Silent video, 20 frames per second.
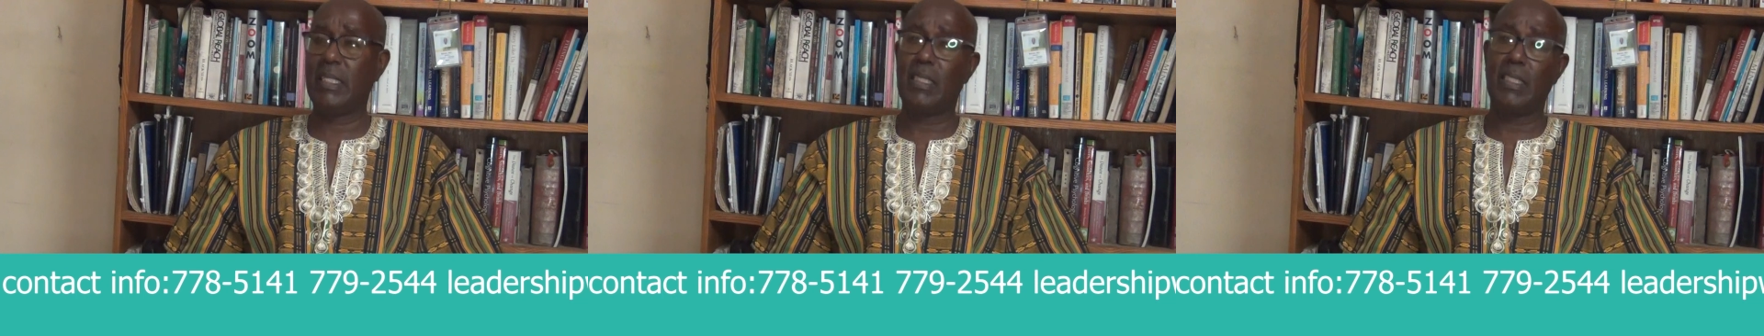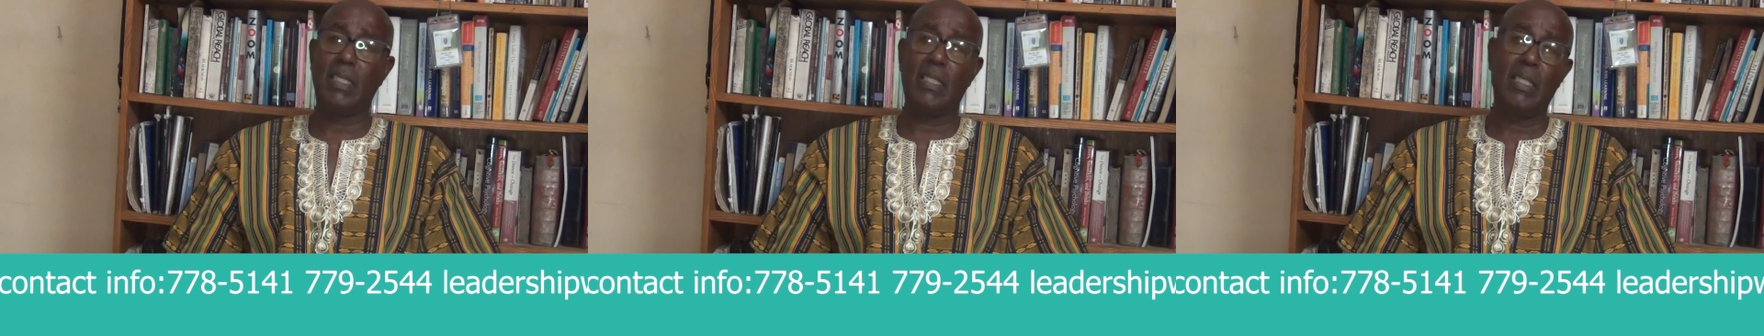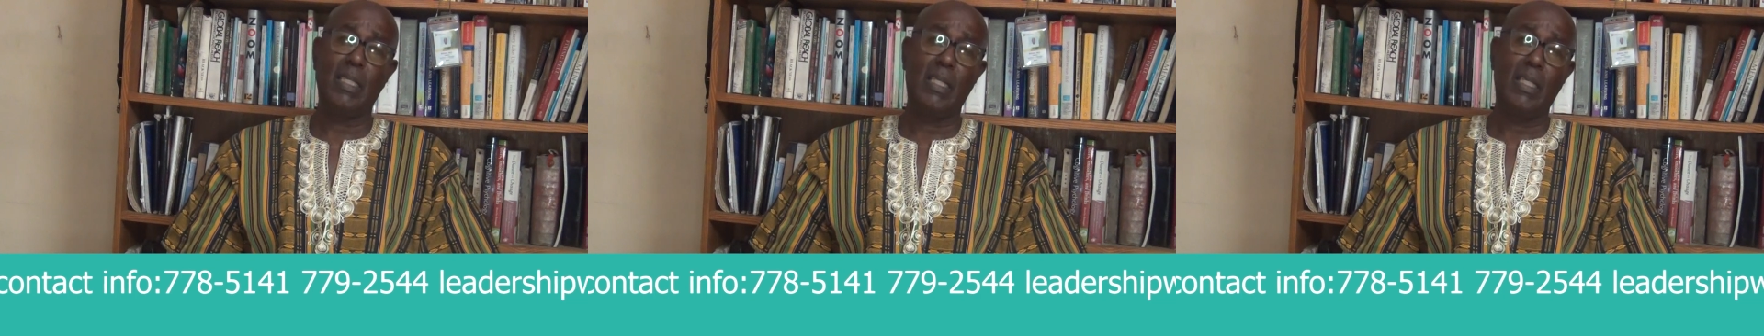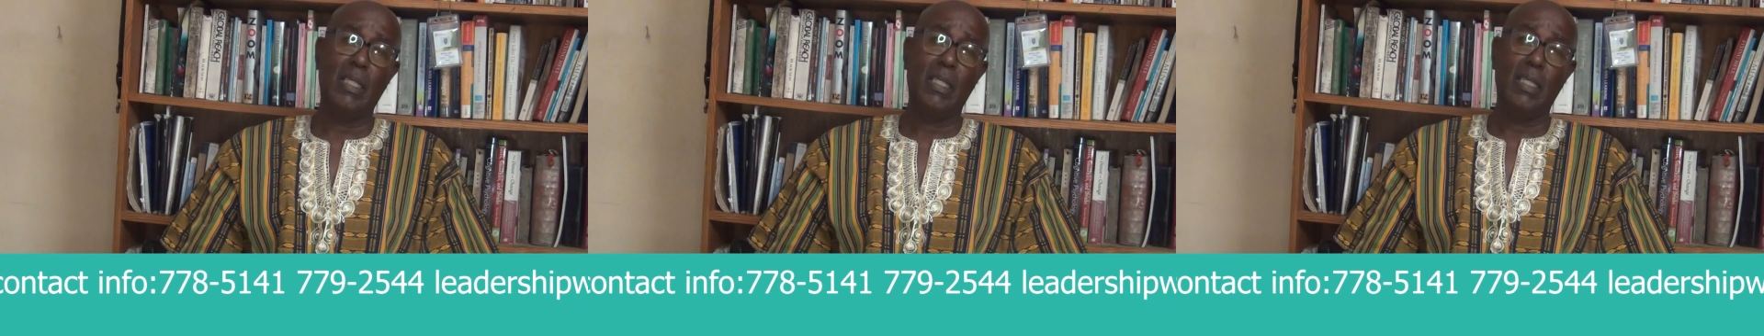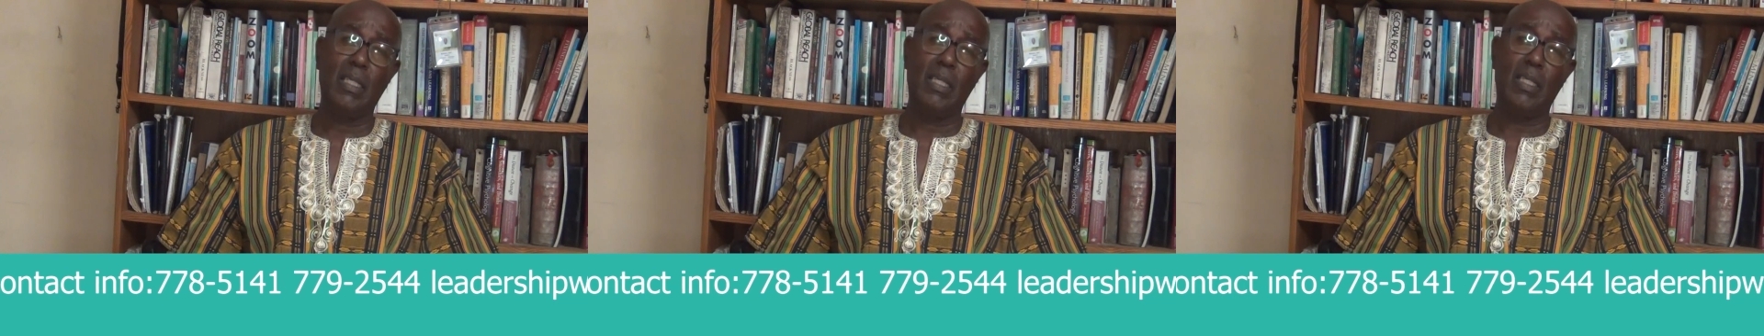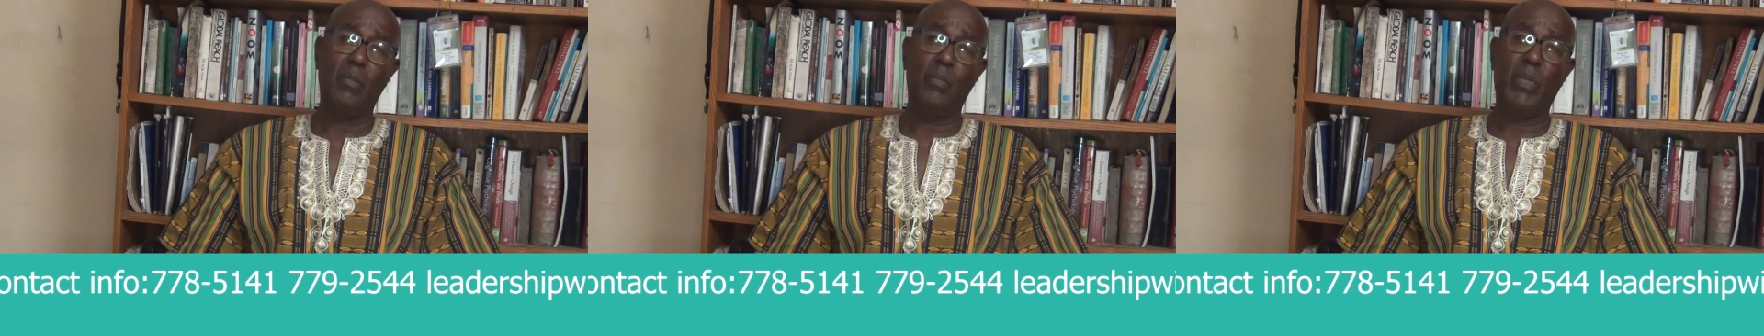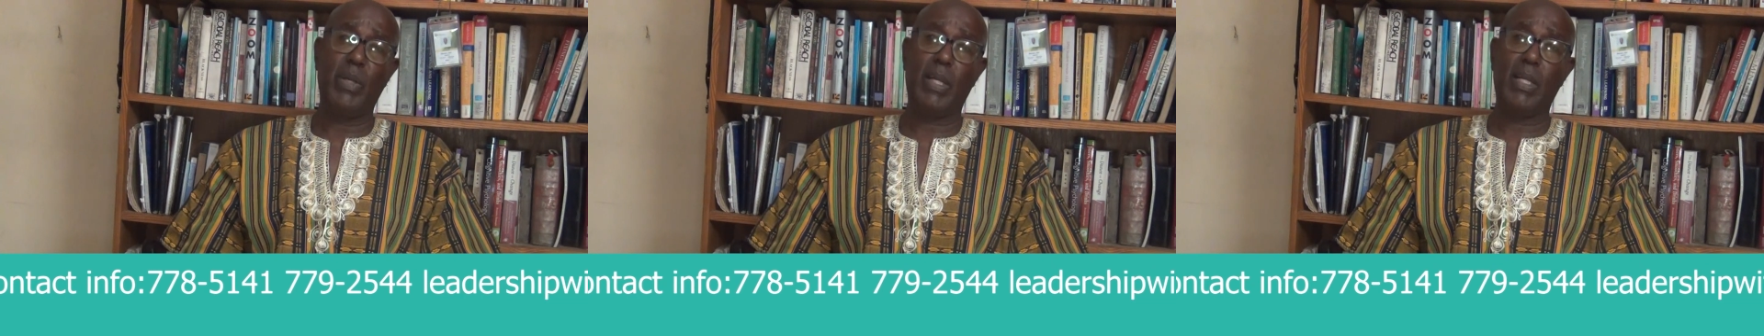
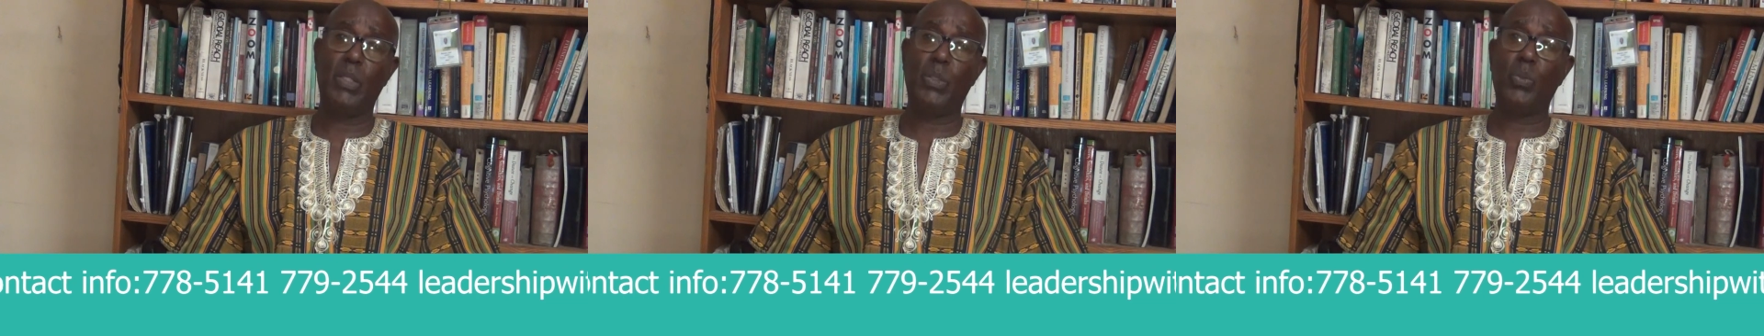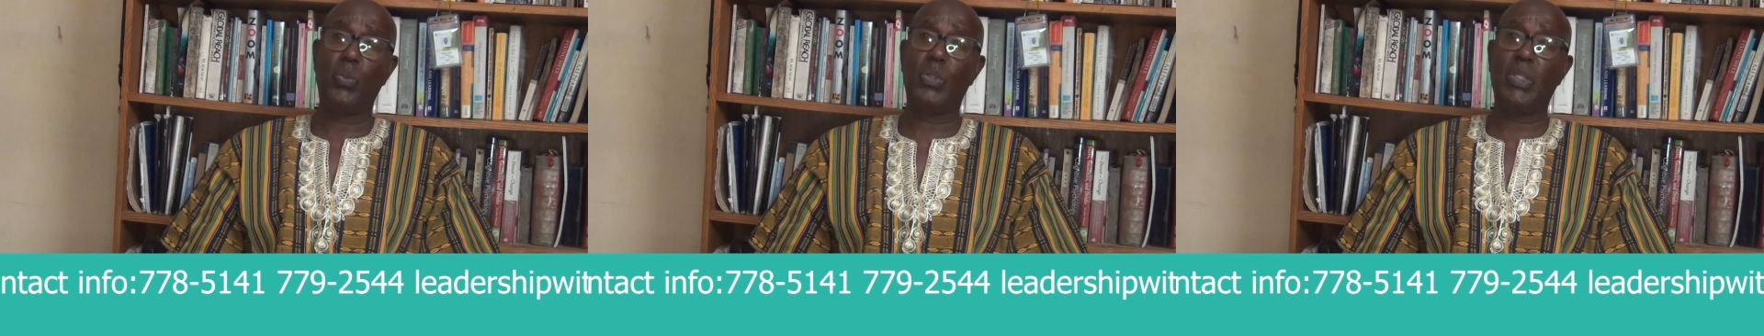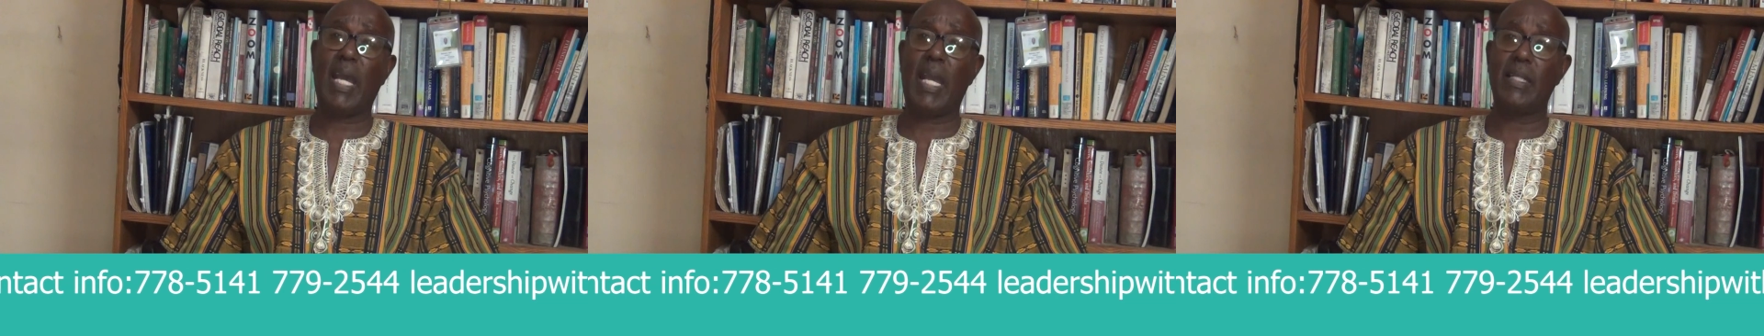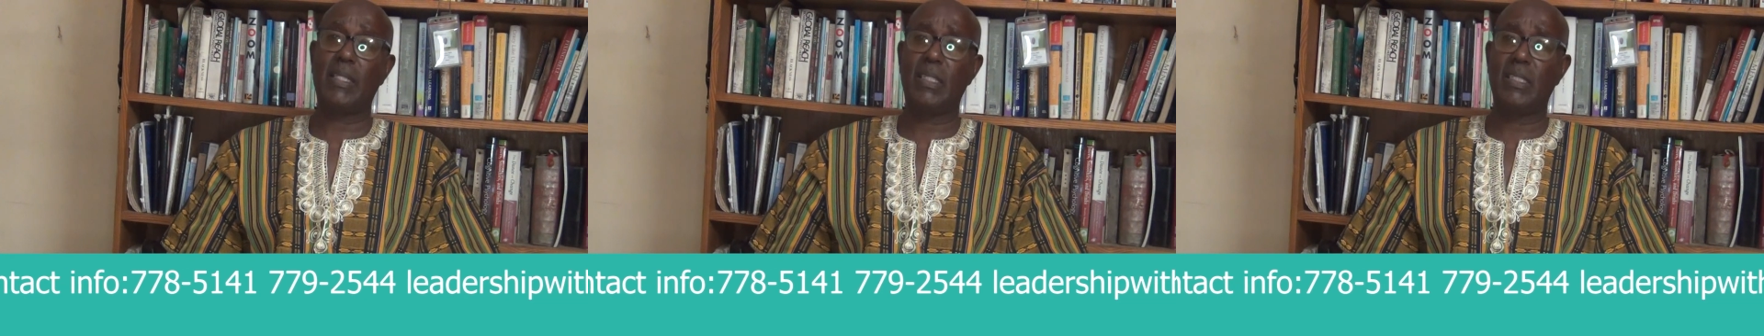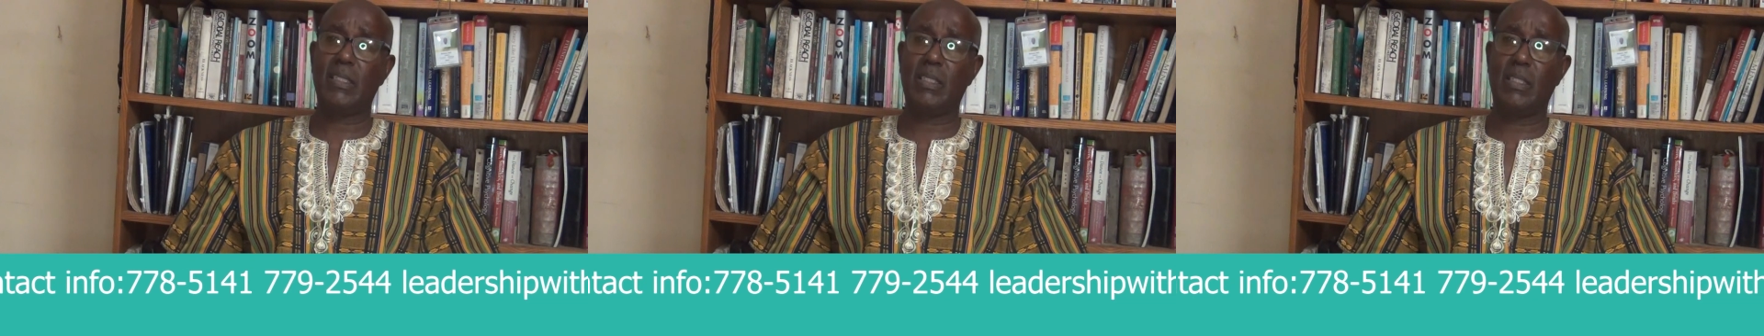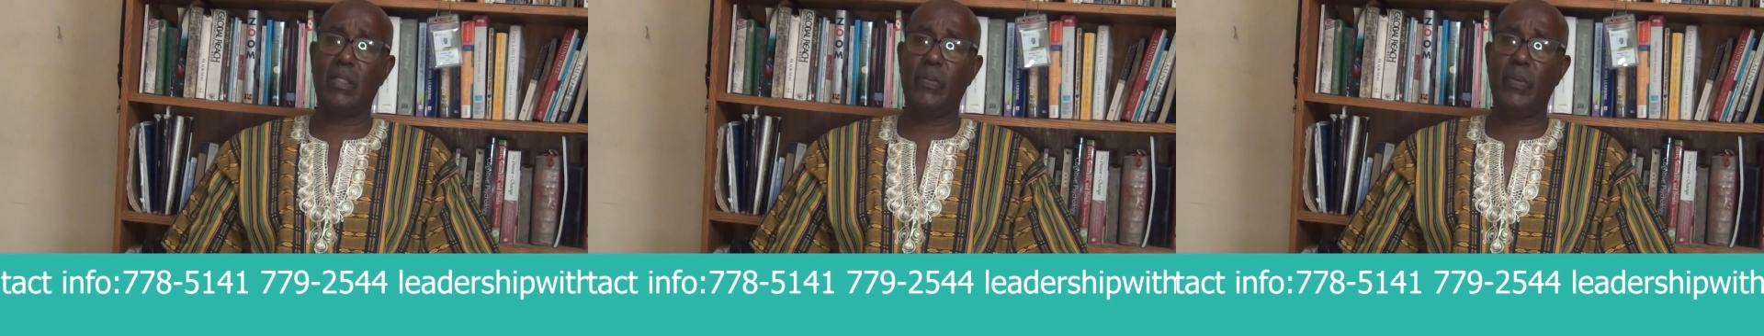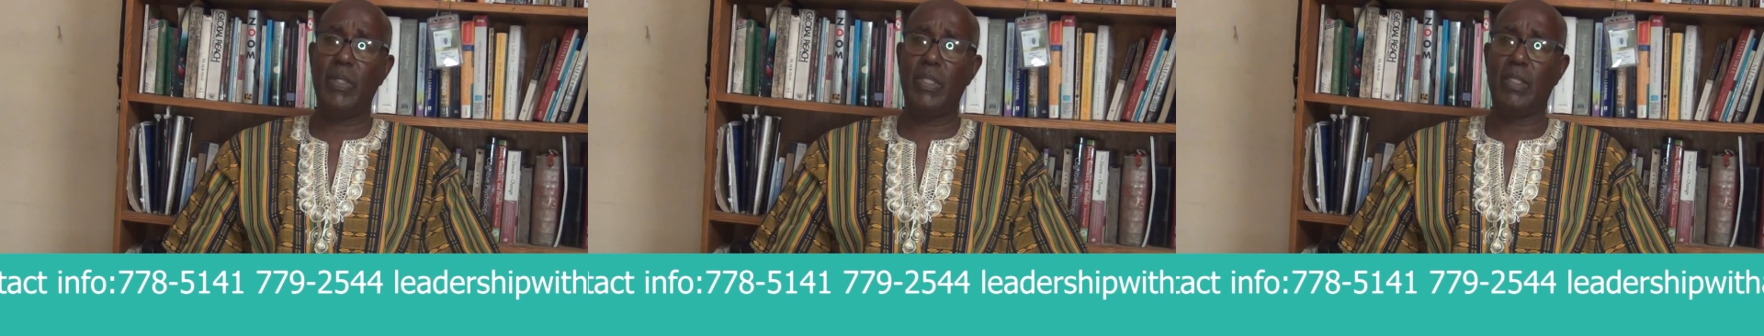and bringing 2 titles to
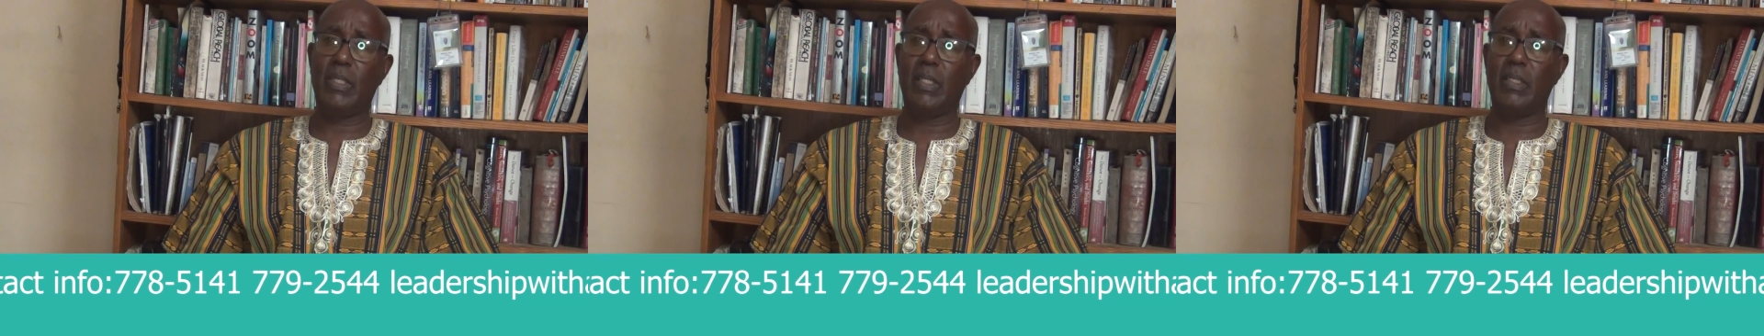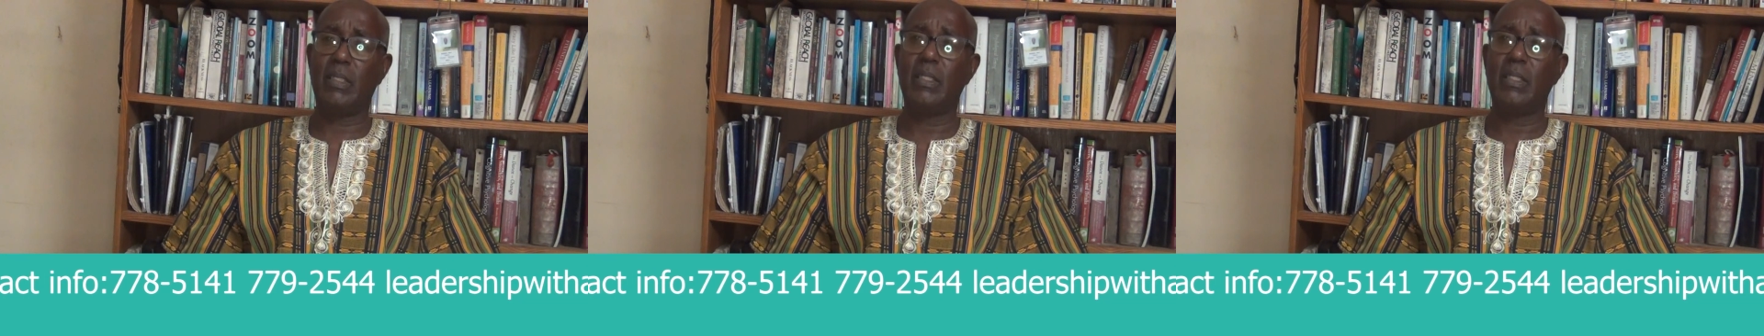the region,